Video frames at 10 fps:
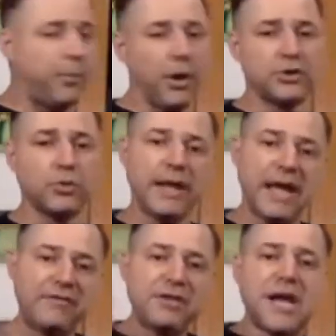So every
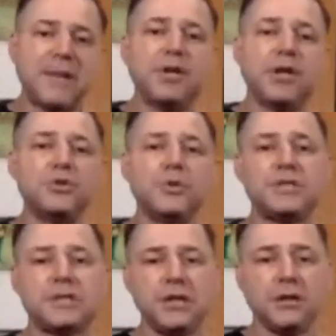time you're going to do a
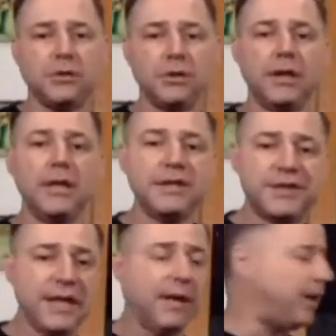skill, think
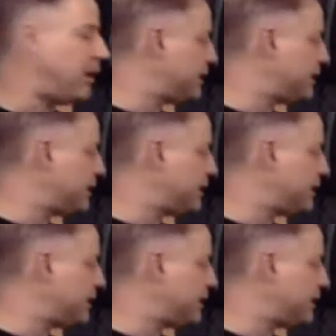about, is this